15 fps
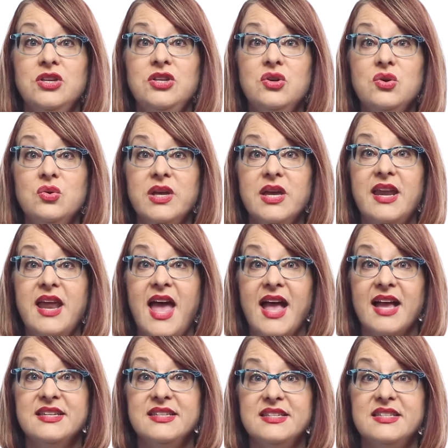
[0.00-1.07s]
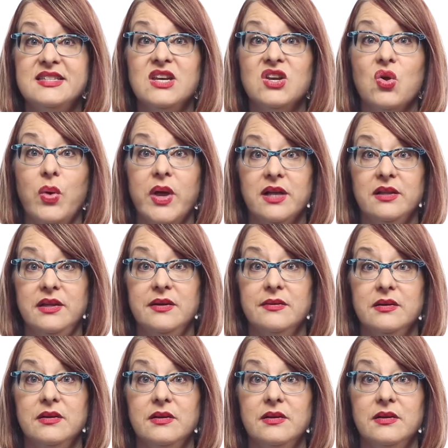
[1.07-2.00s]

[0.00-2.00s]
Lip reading: you can access it quickly.